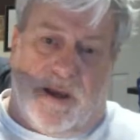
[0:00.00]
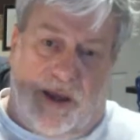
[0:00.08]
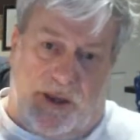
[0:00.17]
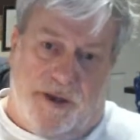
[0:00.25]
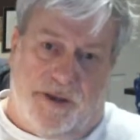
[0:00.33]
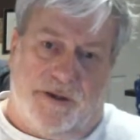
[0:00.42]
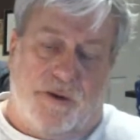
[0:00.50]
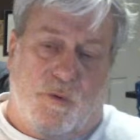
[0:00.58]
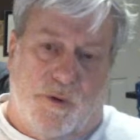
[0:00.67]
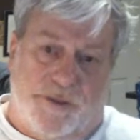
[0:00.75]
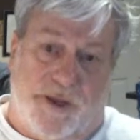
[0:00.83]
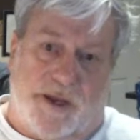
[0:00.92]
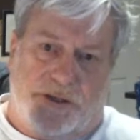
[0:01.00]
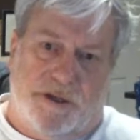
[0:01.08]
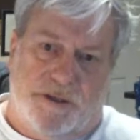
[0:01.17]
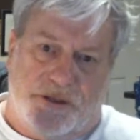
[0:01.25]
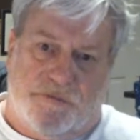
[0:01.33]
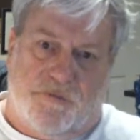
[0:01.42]
And what that
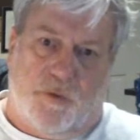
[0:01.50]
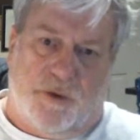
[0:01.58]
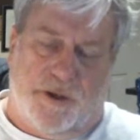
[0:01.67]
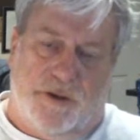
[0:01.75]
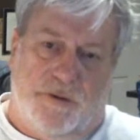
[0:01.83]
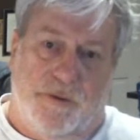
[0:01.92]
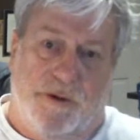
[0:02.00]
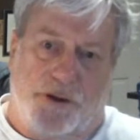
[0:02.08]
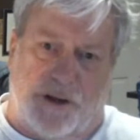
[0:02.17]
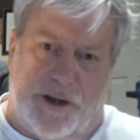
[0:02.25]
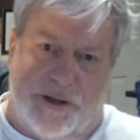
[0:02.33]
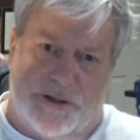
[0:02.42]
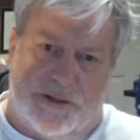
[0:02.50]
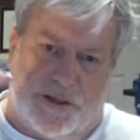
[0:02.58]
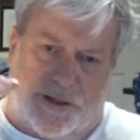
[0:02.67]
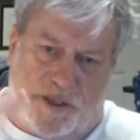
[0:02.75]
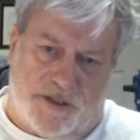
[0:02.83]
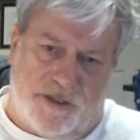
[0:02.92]
does for you is it
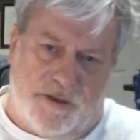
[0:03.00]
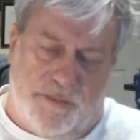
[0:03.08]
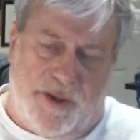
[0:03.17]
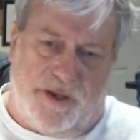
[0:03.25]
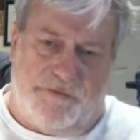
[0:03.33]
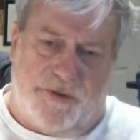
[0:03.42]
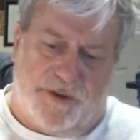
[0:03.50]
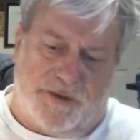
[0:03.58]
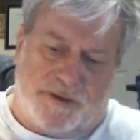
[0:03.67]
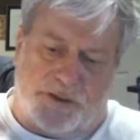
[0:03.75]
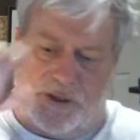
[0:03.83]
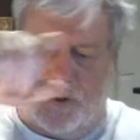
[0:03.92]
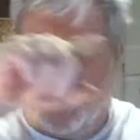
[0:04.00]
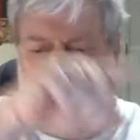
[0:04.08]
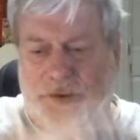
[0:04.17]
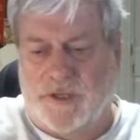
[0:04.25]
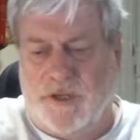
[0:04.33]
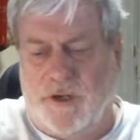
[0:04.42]
gets you the benefit that they're
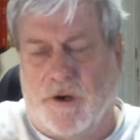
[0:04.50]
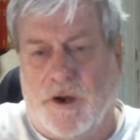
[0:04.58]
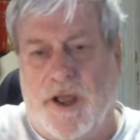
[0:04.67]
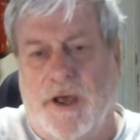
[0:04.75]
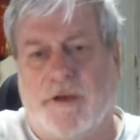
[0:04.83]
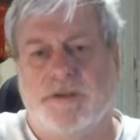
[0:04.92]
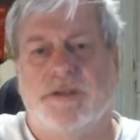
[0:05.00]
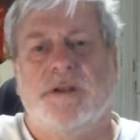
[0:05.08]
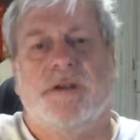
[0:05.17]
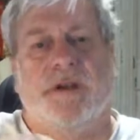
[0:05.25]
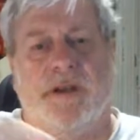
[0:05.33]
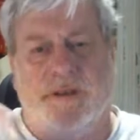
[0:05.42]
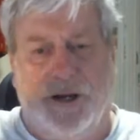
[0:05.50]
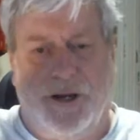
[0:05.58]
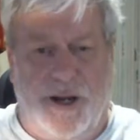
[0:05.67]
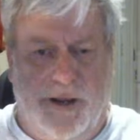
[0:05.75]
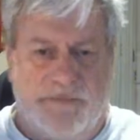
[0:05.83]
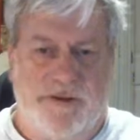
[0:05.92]
going to your house and then a
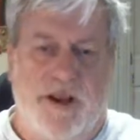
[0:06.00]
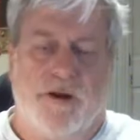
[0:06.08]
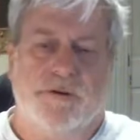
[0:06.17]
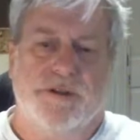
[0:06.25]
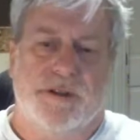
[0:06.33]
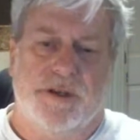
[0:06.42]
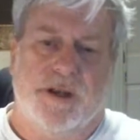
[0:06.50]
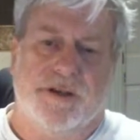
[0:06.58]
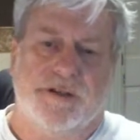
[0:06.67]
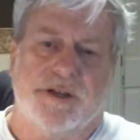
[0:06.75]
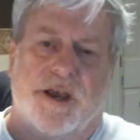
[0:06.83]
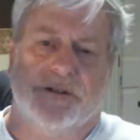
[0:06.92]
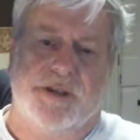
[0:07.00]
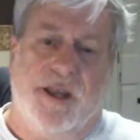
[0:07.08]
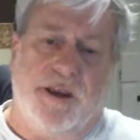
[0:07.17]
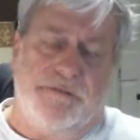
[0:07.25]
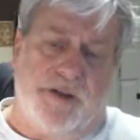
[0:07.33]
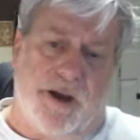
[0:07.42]
half an hour to the next house, a
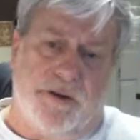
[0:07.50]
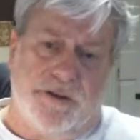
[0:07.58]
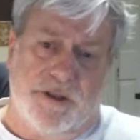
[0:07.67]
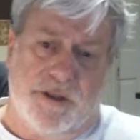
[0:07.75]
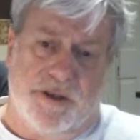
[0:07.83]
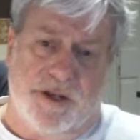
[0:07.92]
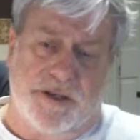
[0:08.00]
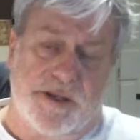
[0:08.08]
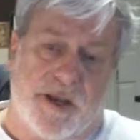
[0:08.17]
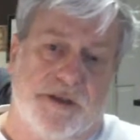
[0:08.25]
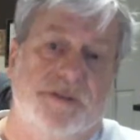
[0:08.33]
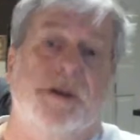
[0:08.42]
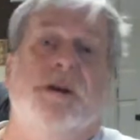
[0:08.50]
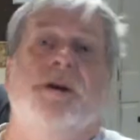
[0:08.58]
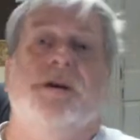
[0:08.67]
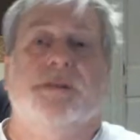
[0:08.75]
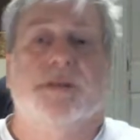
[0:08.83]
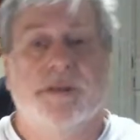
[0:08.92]
half hour to the next house.
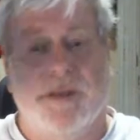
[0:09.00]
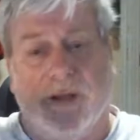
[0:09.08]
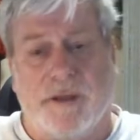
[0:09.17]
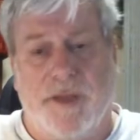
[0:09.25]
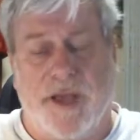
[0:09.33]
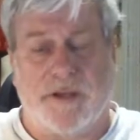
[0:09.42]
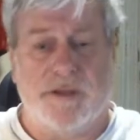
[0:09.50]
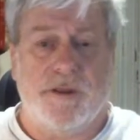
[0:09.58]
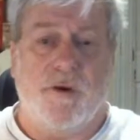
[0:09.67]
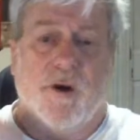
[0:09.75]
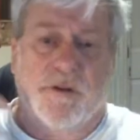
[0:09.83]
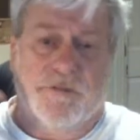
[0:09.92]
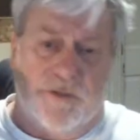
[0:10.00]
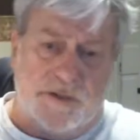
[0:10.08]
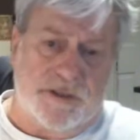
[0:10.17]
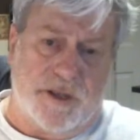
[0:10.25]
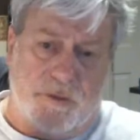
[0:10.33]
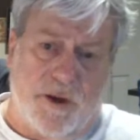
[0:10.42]
Then they come back to the office,
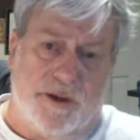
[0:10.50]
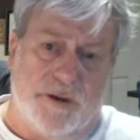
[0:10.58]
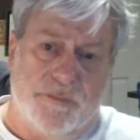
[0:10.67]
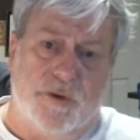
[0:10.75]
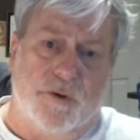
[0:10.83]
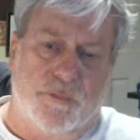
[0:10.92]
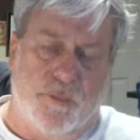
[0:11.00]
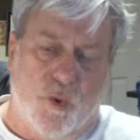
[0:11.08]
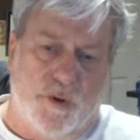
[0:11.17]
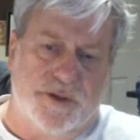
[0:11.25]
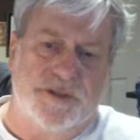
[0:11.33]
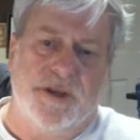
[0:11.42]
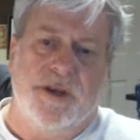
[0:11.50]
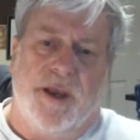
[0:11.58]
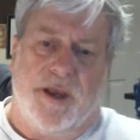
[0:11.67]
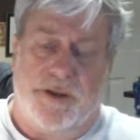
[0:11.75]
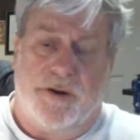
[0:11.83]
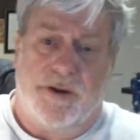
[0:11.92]
they write up the reports,
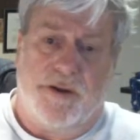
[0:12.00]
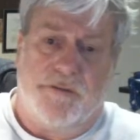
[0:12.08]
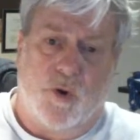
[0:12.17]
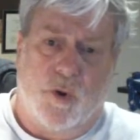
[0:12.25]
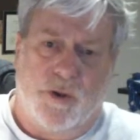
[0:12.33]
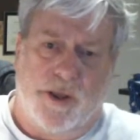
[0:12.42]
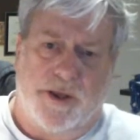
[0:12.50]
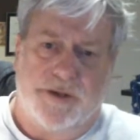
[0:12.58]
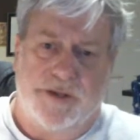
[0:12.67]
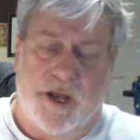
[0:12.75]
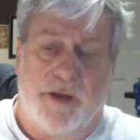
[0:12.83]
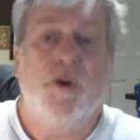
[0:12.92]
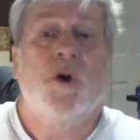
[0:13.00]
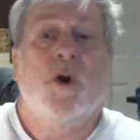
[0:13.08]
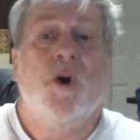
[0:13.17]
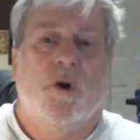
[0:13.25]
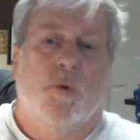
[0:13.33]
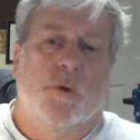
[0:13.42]
and they don't have a whole lot of time.
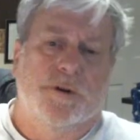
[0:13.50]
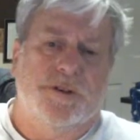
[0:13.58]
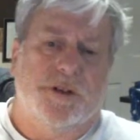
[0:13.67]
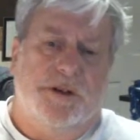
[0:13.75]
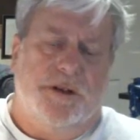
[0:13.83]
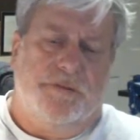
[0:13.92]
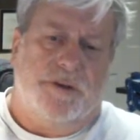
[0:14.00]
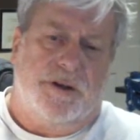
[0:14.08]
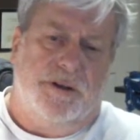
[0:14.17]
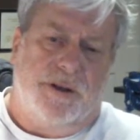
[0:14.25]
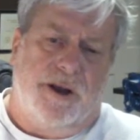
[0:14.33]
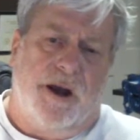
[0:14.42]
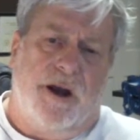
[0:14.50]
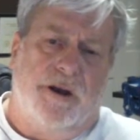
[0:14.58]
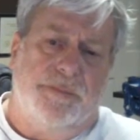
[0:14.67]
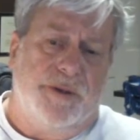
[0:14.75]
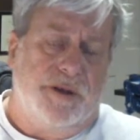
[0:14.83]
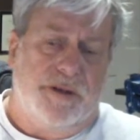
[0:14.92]
We're significantly
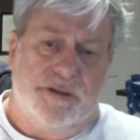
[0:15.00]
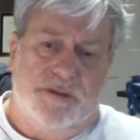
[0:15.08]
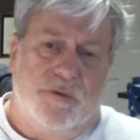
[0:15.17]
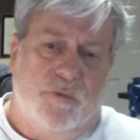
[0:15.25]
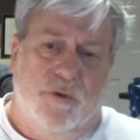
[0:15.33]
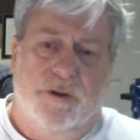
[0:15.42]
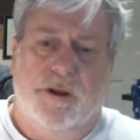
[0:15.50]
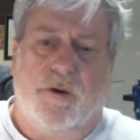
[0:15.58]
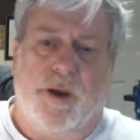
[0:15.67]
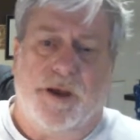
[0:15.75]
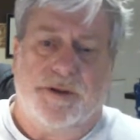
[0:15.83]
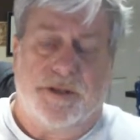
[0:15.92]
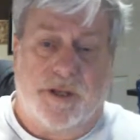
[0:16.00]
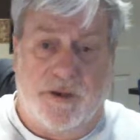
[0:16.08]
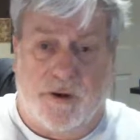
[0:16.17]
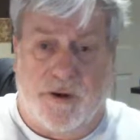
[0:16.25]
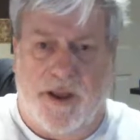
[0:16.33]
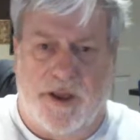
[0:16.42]
higher because we'll go out to
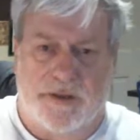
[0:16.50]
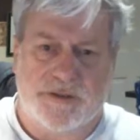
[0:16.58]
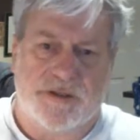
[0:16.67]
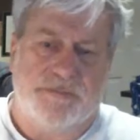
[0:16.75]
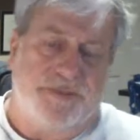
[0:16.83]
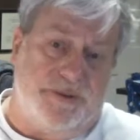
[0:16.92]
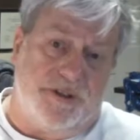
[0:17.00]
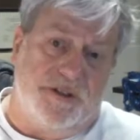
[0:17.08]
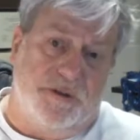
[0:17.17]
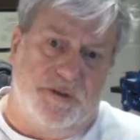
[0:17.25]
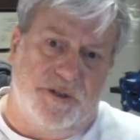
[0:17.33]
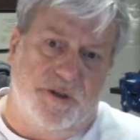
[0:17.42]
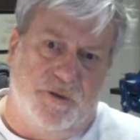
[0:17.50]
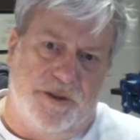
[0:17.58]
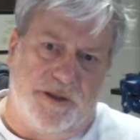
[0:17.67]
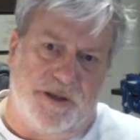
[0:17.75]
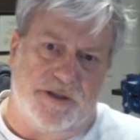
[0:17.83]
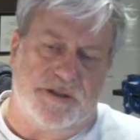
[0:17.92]
your house, maybe do 2 of
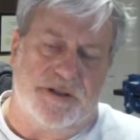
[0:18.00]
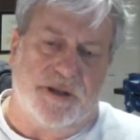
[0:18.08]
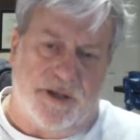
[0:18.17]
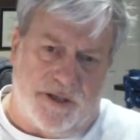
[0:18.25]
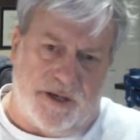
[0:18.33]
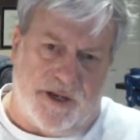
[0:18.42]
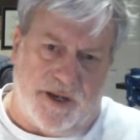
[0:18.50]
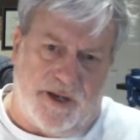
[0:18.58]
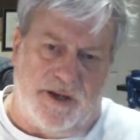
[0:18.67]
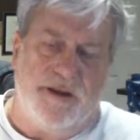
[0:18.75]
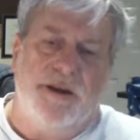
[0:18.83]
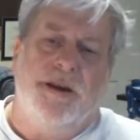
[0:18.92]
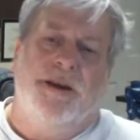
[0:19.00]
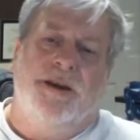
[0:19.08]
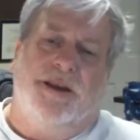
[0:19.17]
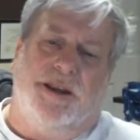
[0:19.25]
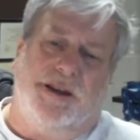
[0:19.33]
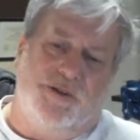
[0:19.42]
these in a day.
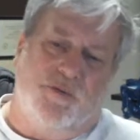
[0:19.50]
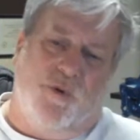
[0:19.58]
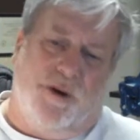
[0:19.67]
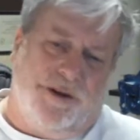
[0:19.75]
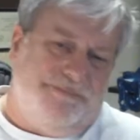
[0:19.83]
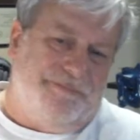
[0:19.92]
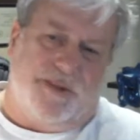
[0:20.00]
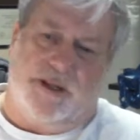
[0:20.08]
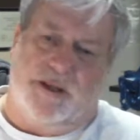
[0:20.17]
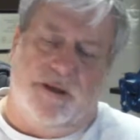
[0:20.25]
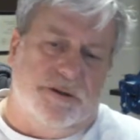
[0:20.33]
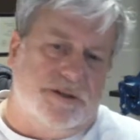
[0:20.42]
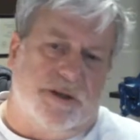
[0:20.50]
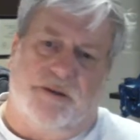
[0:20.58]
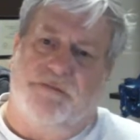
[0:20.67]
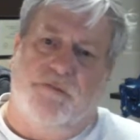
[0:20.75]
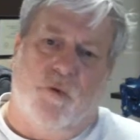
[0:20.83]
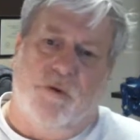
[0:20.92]
Each one, it kills like
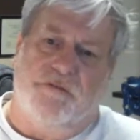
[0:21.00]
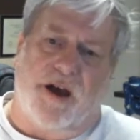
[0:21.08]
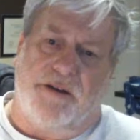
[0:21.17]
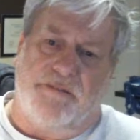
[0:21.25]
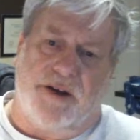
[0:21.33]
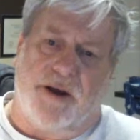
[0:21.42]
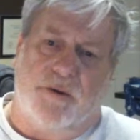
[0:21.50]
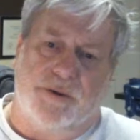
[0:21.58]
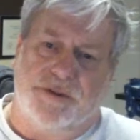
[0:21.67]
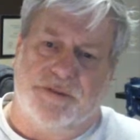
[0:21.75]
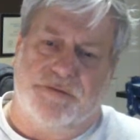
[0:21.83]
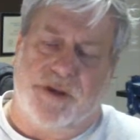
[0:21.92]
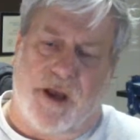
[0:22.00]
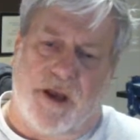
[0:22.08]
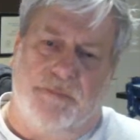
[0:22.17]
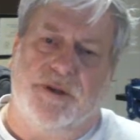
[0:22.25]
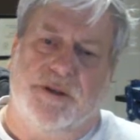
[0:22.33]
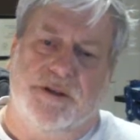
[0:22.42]
4 or 5 hours of
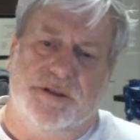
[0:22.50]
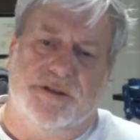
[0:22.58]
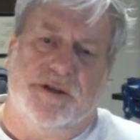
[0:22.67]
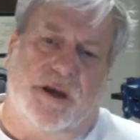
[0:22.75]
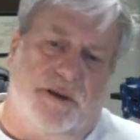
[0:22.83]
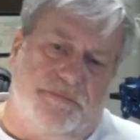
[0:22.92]
time, because